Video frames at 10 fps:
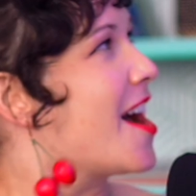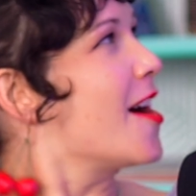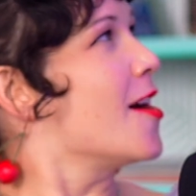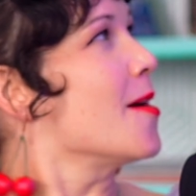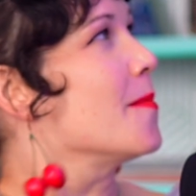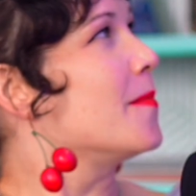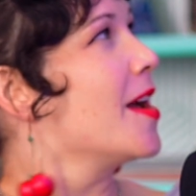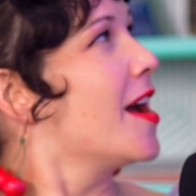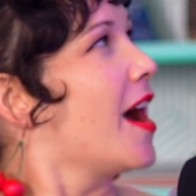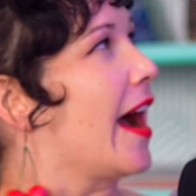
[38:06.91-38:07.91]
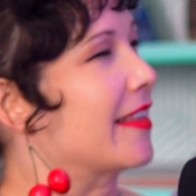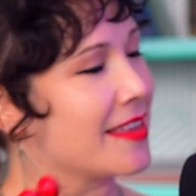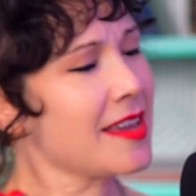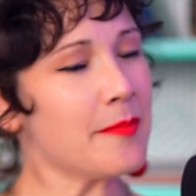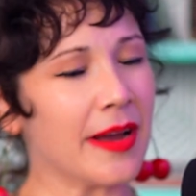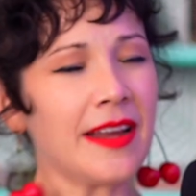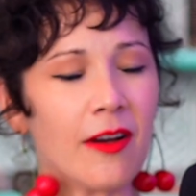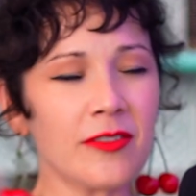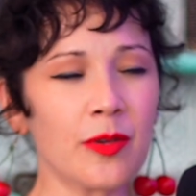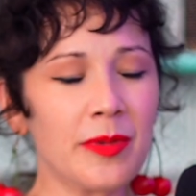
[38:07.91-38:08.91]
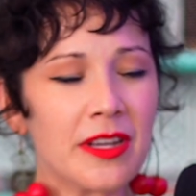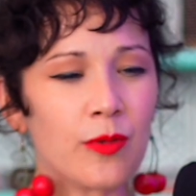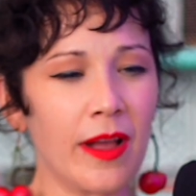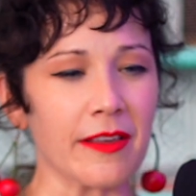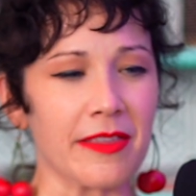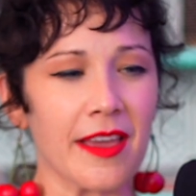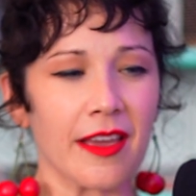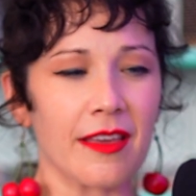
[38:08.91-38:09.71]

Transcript: Um, I think it might also be a Twyla thing